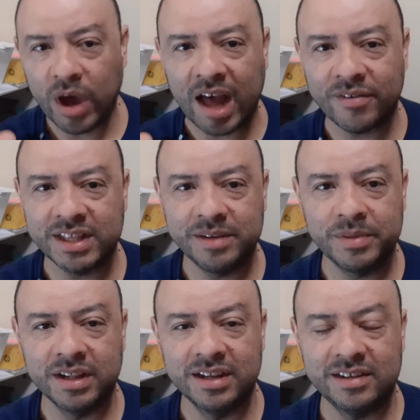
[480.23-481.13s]
have an
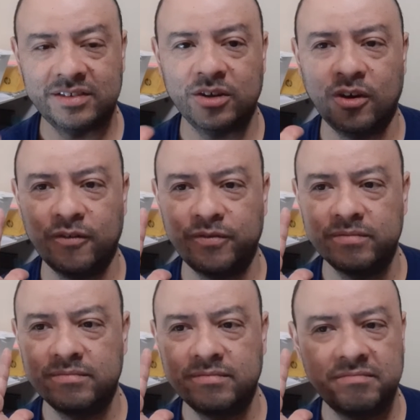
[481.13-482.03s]
email list of,
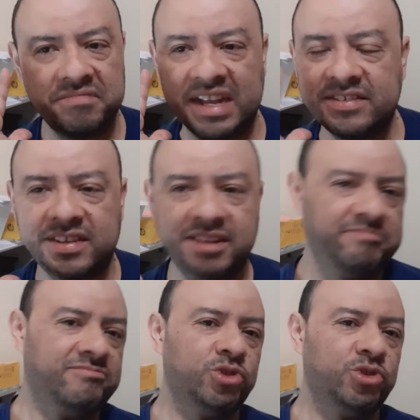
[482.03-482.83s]
let's say,